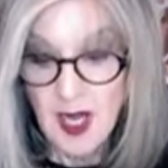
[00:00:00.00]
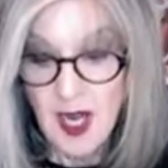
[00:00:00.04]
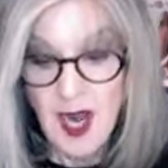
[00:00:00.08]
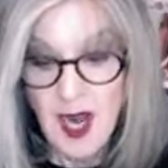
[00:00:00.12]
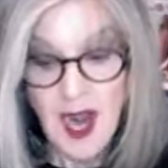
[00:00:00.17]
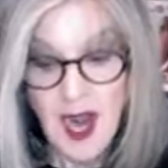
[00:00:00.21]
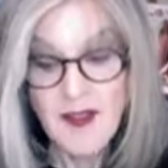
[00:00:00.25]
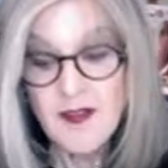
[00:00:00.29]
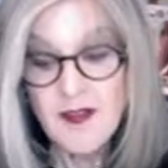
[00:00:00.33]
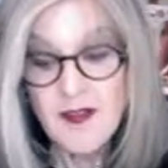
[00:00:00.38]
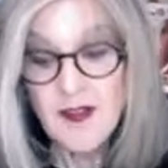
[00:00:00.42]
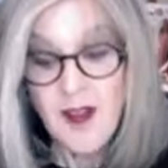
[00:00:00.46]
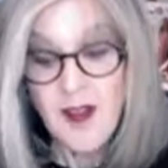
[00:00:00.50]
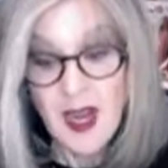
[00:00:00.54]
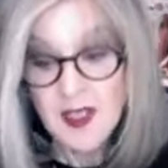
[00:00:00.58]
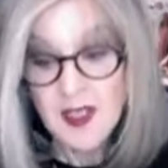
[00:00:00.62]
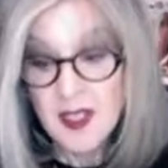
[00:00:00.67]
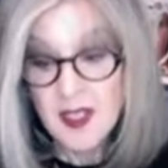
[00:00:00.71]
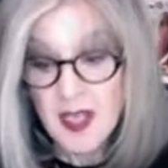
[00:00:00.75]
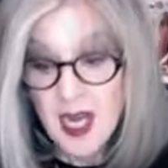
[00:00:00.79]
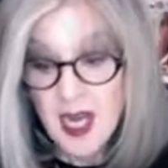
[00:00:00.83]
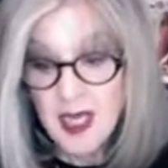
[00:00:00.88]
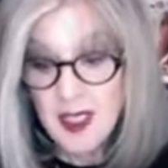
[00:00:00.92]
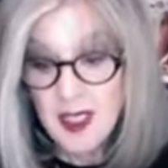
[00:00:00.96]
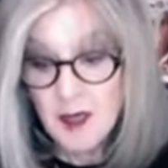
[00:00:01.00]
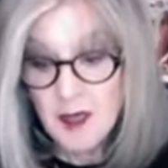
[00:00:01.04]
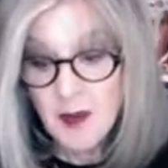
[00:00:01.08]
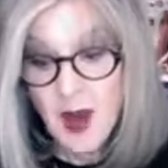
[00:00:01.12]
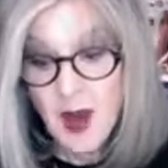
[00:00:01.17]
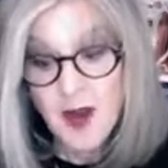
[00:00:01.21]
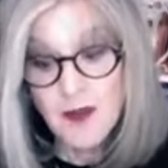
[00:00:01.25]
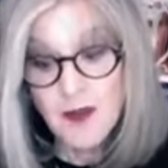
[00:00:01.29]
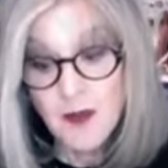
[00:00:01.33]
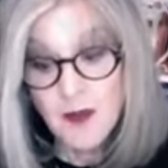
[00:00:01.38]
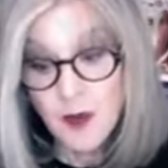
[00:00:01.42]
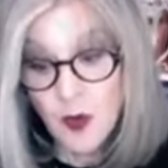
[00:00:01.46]
I'm fascinated
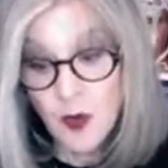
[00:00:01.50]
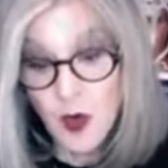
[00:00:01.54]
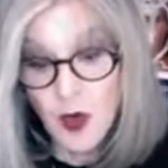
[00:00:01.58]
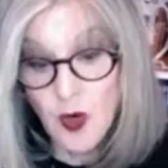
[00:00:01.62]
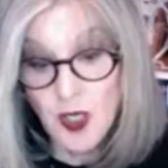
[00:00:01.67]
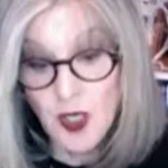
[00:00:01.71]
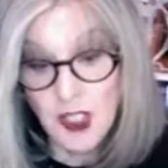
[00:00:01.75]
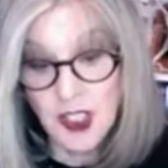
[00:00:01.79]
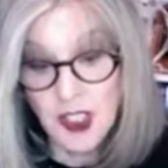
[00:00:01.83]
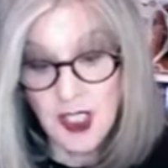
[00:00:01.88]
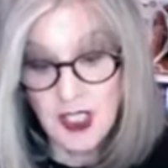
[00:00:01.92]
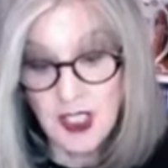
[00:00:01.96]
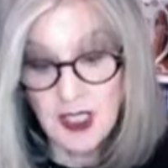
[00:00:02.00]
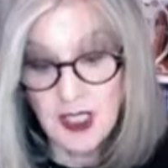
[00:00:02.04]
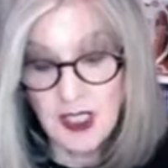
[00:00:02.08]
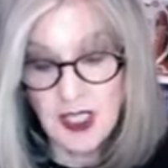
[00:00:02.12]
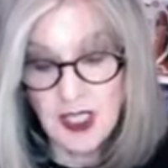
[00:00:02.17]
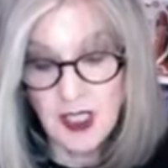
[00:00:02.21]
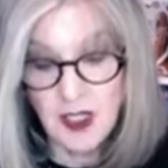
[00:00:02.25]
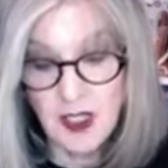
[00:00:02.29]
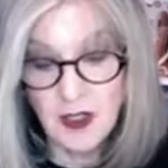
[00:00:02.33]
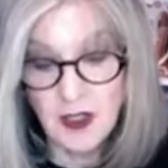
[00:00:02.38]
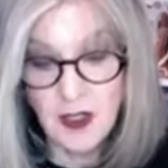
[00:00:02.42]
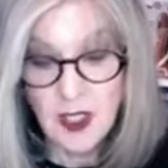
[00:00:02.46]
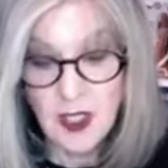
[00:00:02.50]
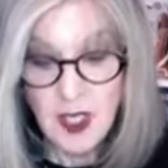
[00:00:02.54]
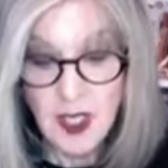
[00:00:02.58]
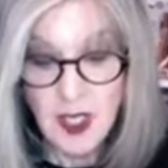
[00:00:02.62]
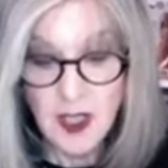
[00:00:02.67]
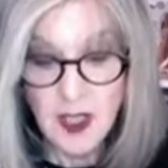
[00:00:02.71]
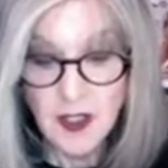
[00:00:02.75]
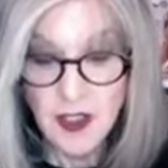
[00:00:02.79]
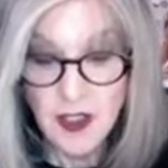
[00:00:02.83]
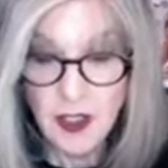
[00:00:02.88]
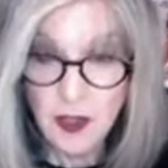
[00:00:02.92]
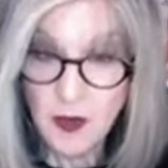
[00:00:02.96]
by Freud, she continued.
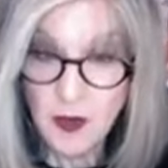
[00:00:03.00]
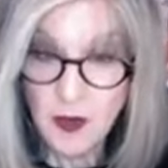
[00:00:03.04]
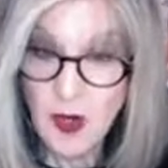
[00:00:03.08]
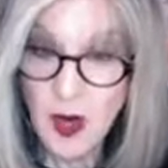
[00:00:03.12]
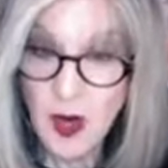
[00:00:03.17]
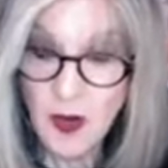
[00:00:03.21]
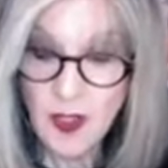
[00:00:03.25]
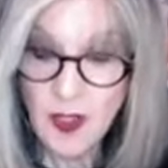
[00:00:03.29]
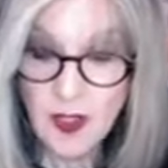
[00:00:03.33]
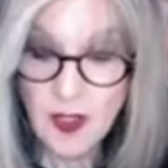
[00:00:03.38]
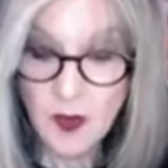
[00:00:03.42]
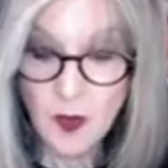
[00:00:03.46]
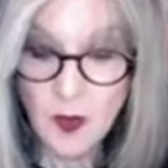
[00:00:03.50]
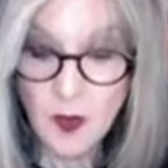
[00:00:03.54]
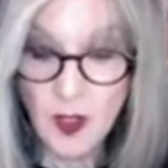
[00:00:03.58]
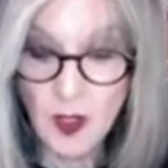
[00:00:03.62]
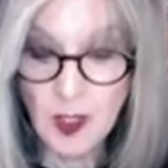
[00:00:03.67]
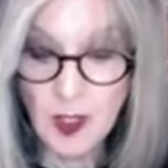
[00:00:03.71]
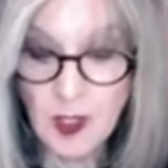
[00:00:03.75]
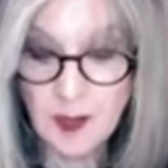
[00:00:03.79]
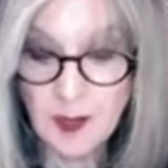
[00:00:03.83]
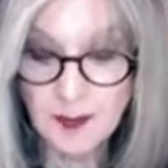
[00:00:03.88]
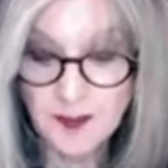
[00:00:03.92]
Do you know his work?